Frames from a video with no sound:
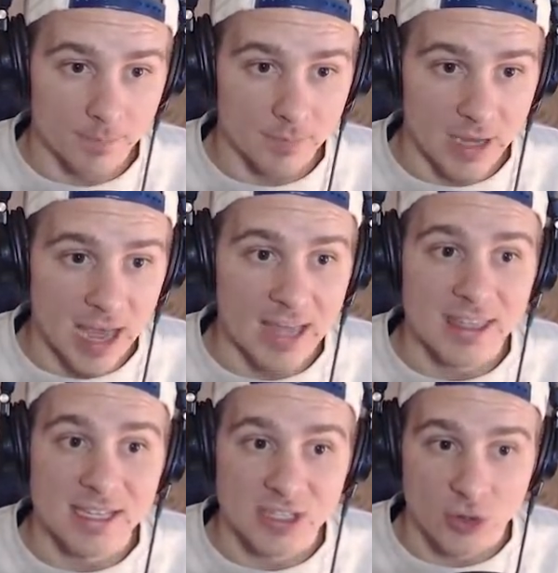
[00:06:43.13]
I
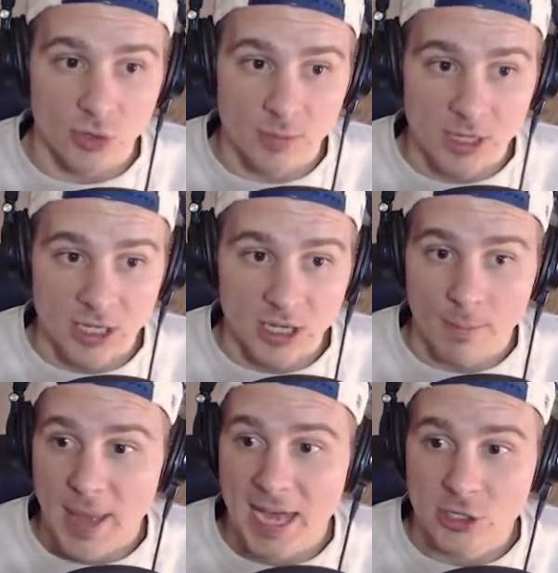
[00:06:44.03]
think he's going to be a
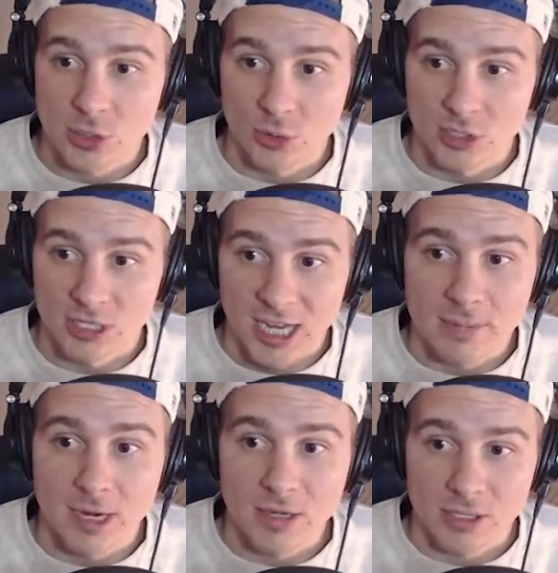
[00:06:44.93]
back shoulder
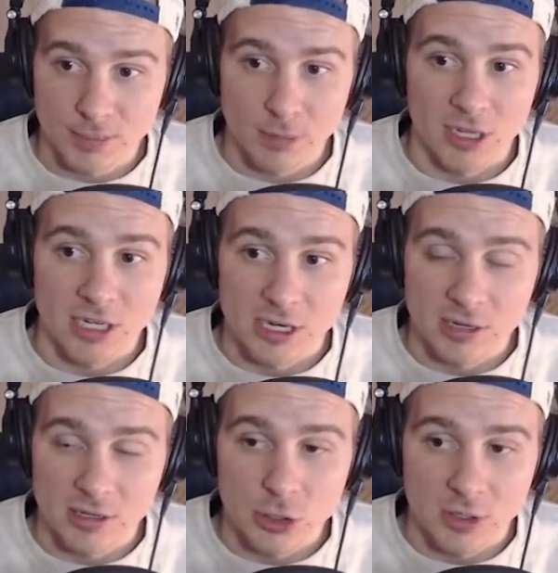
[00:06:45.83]
nightmare. There's plenty
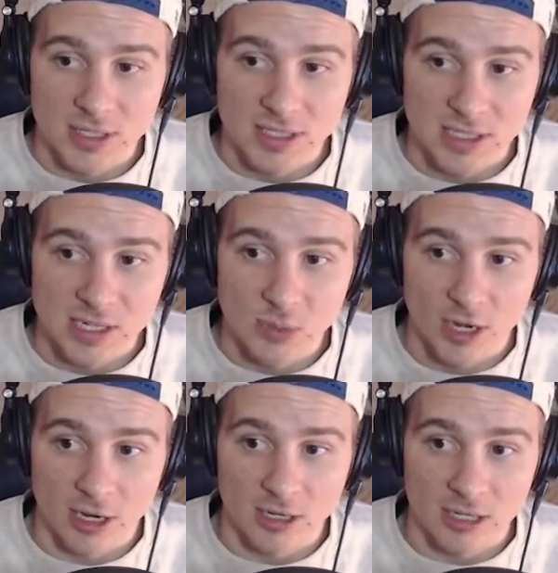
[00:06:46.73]
here that you can see
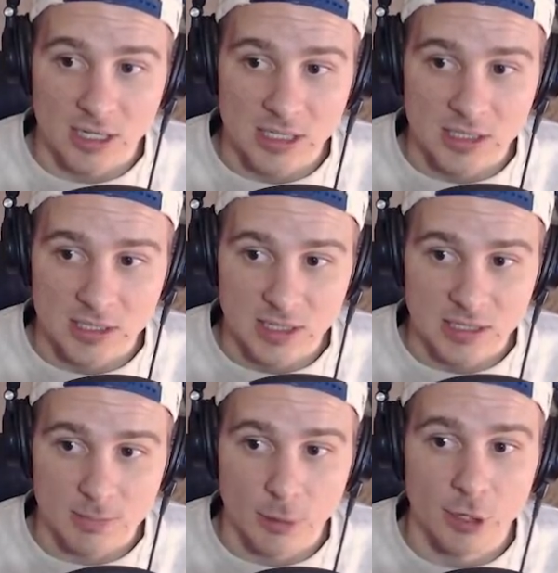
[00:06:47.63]
where
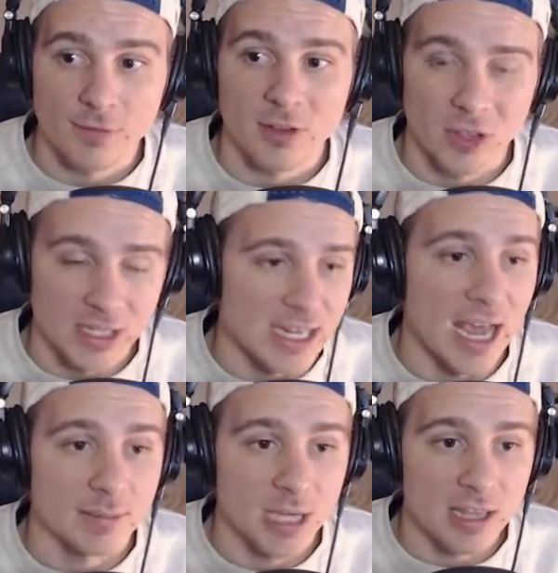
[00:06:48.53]
he's perfectly
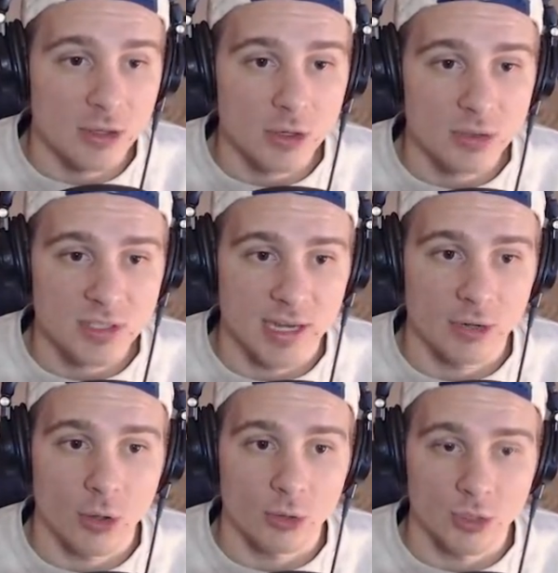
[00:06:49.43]
timed on those.
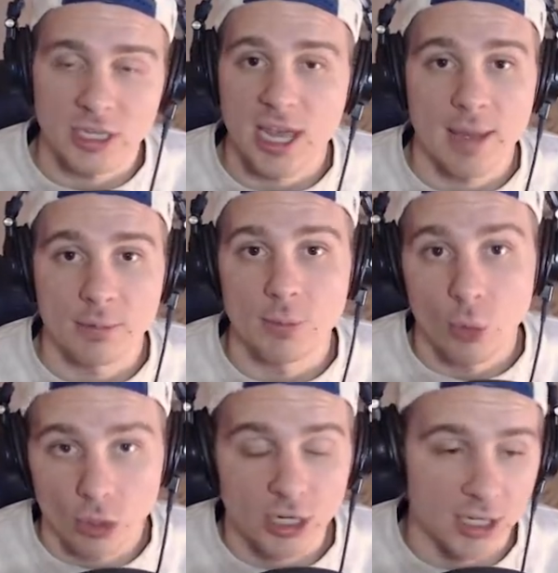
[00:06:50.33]
That'll only happen
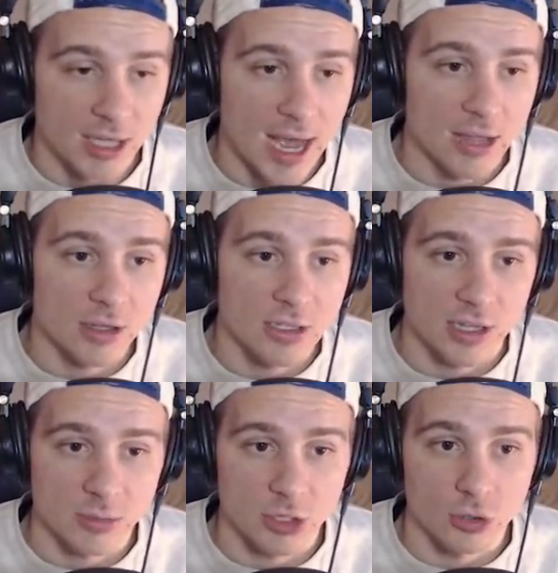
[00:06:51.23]
more in college, and
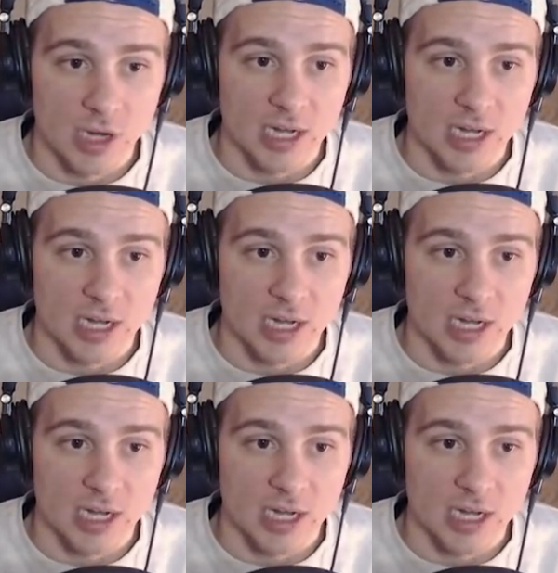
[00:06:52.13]
that'll be a great